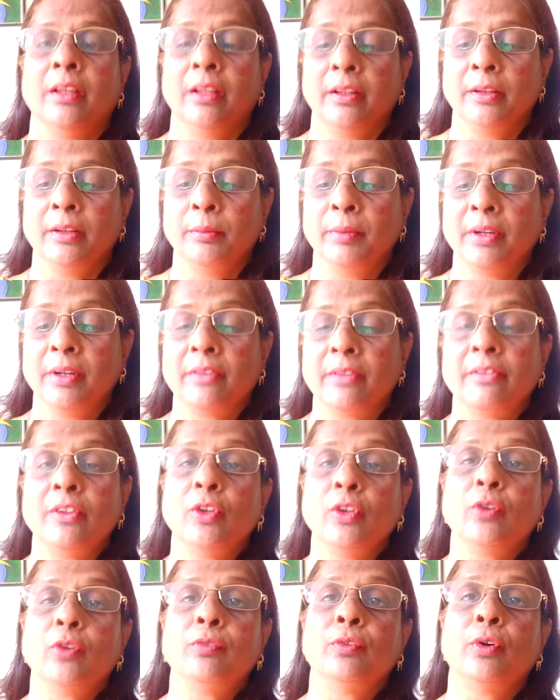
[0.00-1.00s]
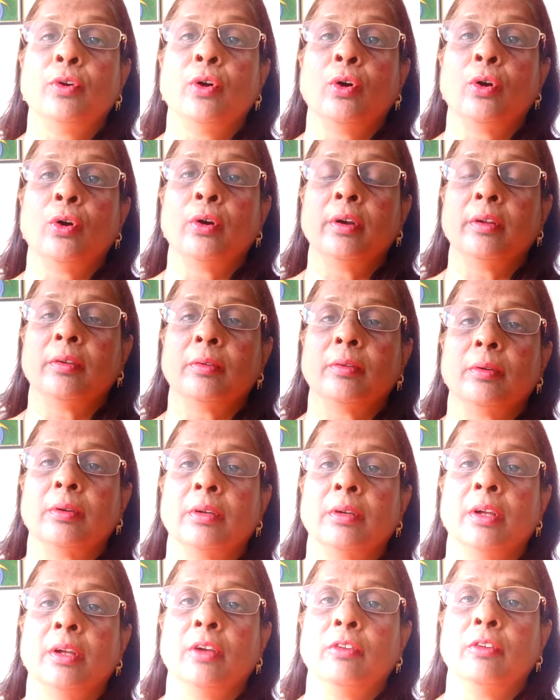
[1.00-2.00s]
The mercy of God
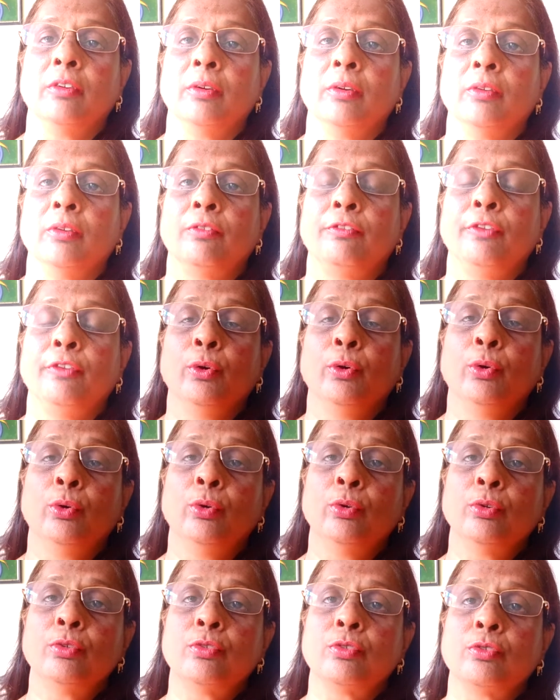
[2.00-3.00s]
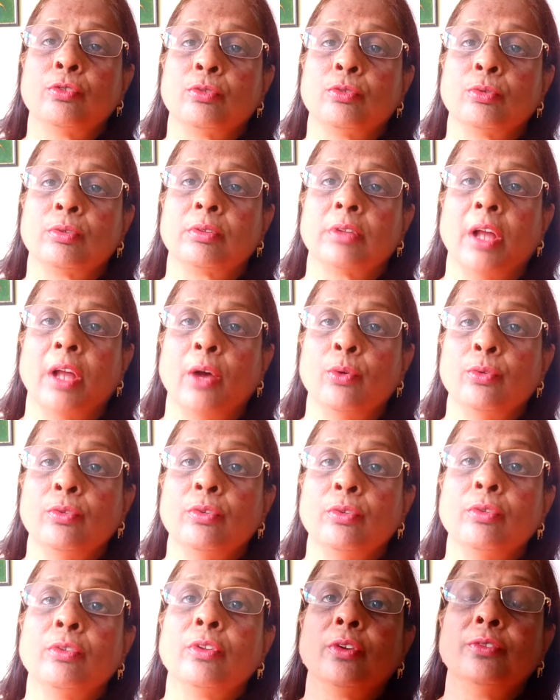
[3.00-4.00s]
flows to
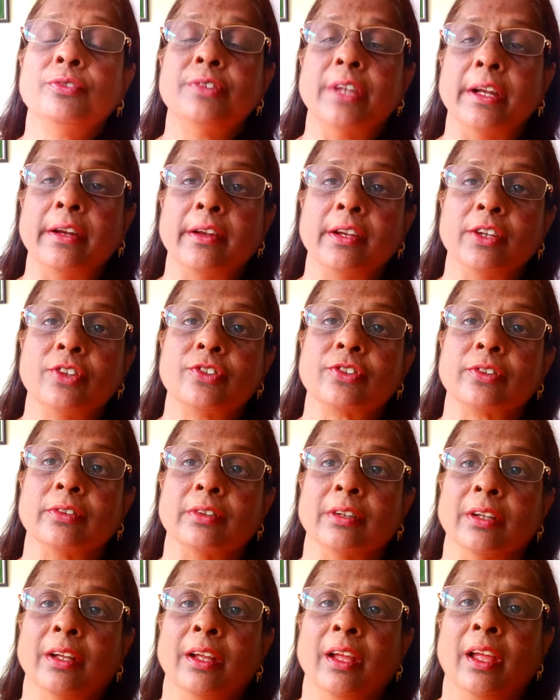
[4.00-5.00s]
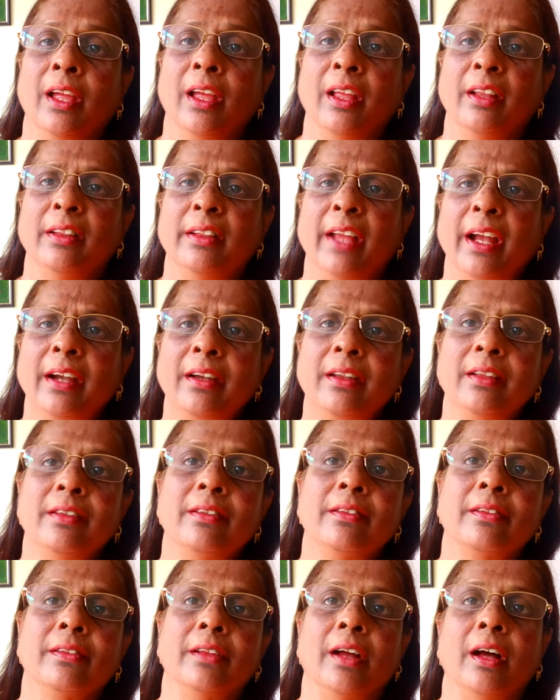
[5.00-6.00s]
thousands of generations. That
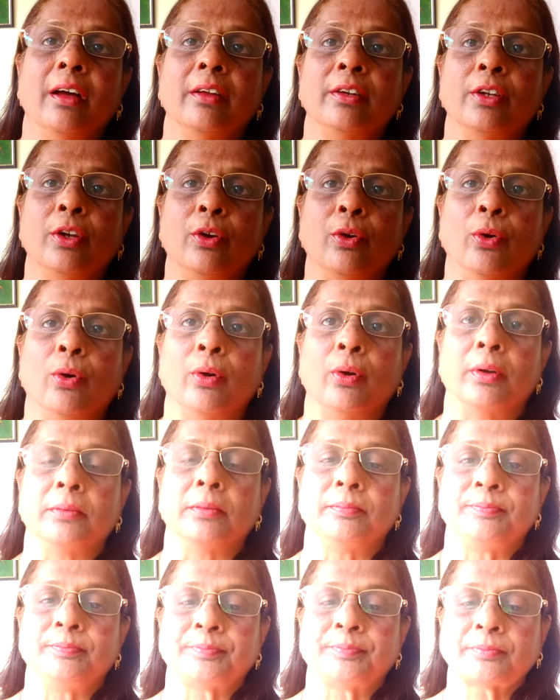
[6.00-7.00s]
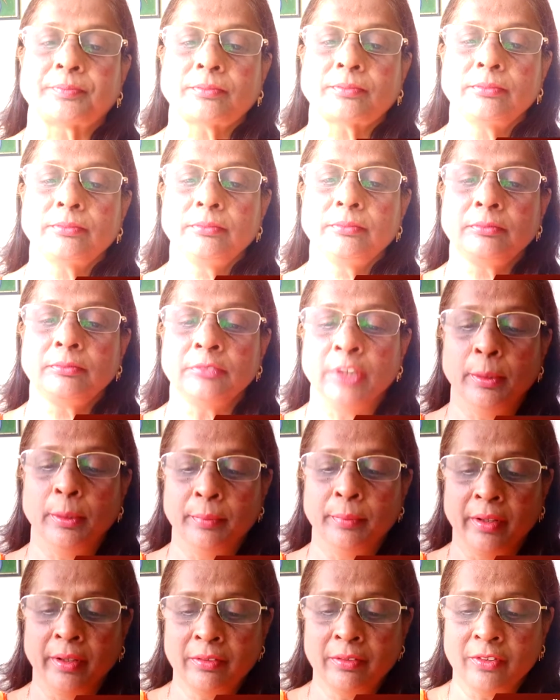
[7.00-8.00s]
is our God.
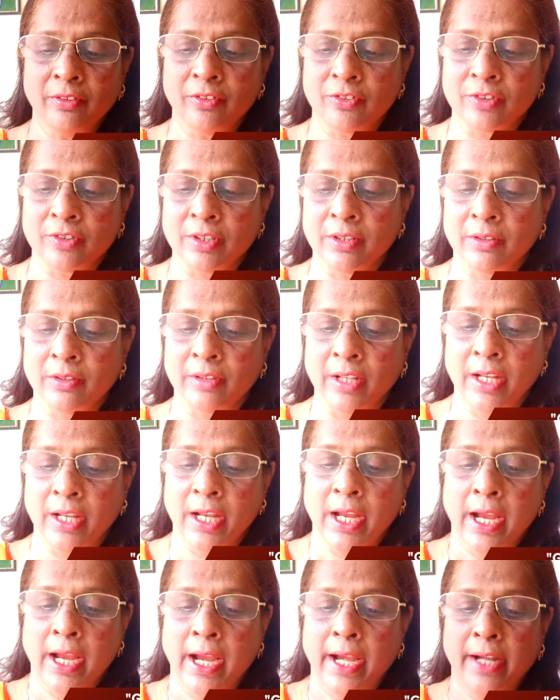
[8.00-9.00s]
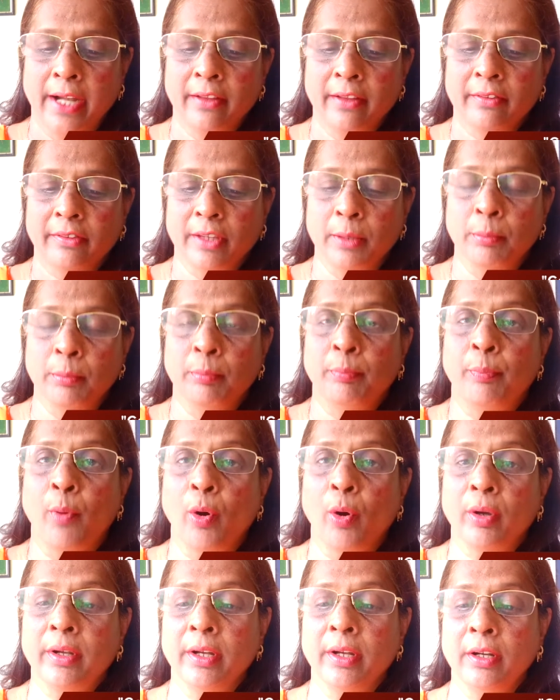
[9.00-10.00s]
Brothers and sisters, it is
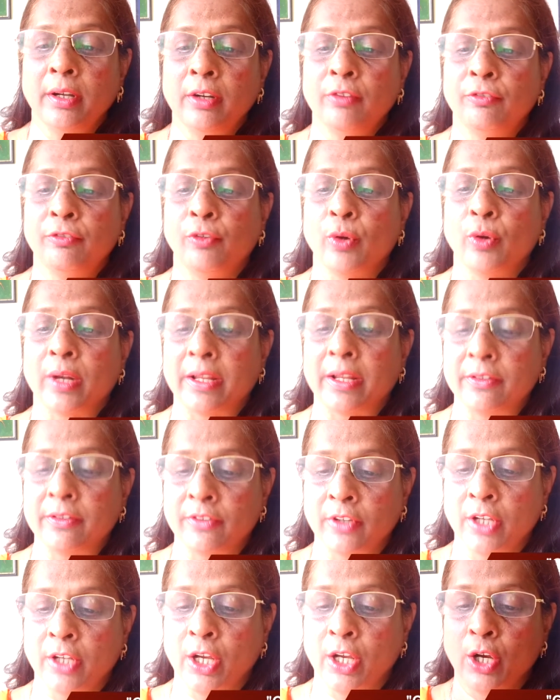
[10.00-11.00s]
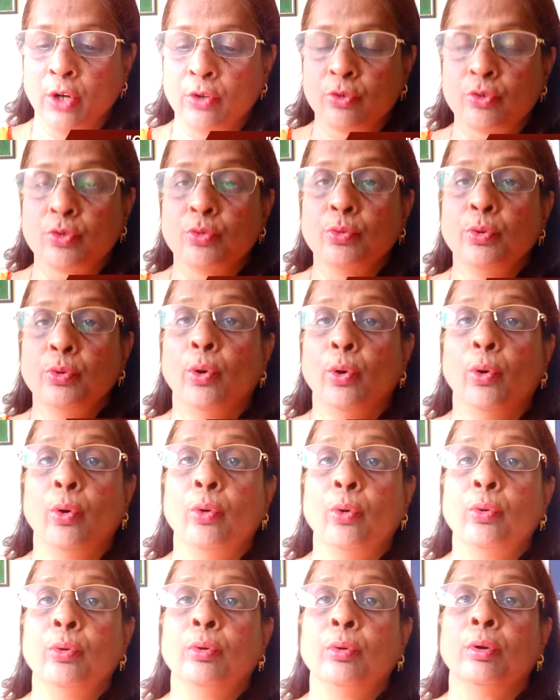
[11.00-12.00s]
important for us to
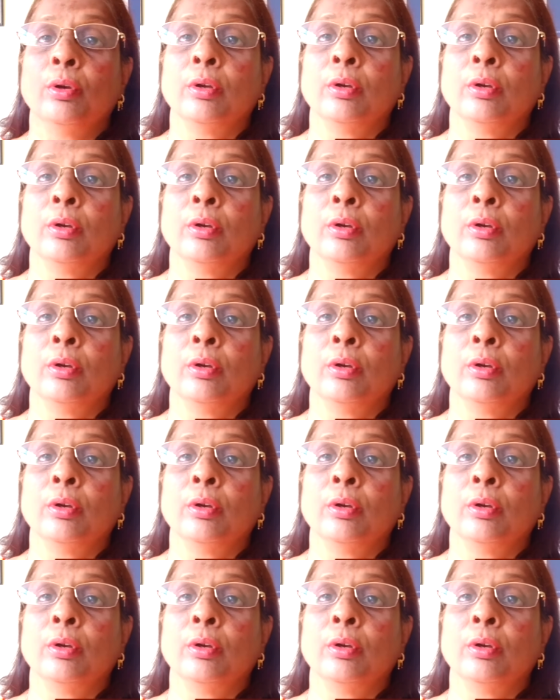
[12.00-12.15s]
know